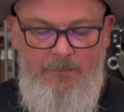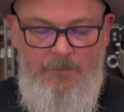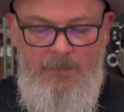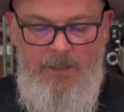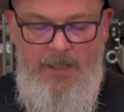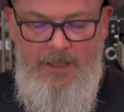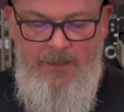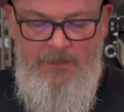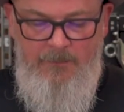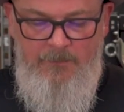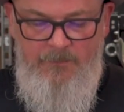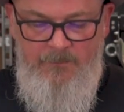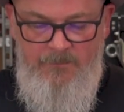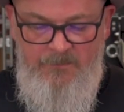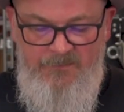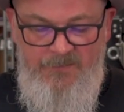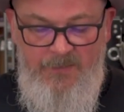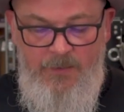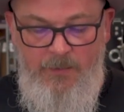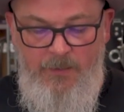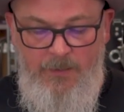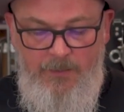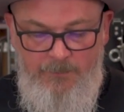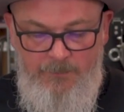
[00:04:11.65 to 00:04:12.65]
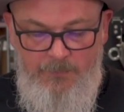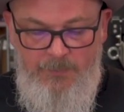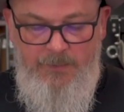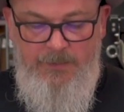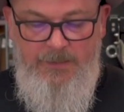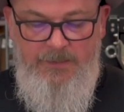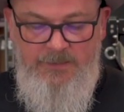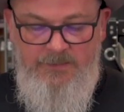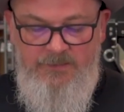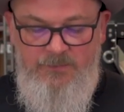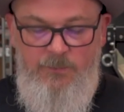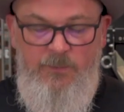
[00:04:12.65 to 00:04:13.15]
I'm very
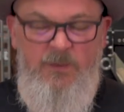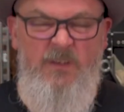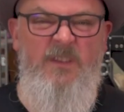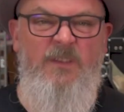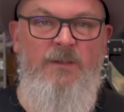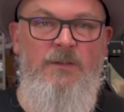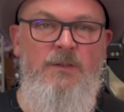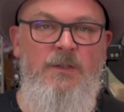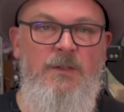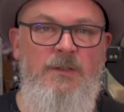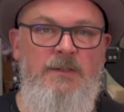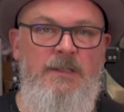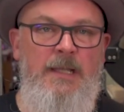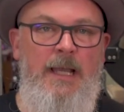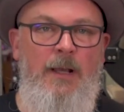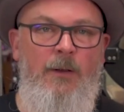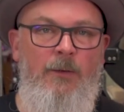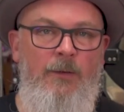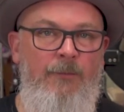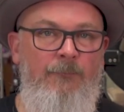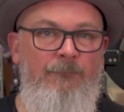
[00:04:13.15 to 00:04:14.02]
pleased with just how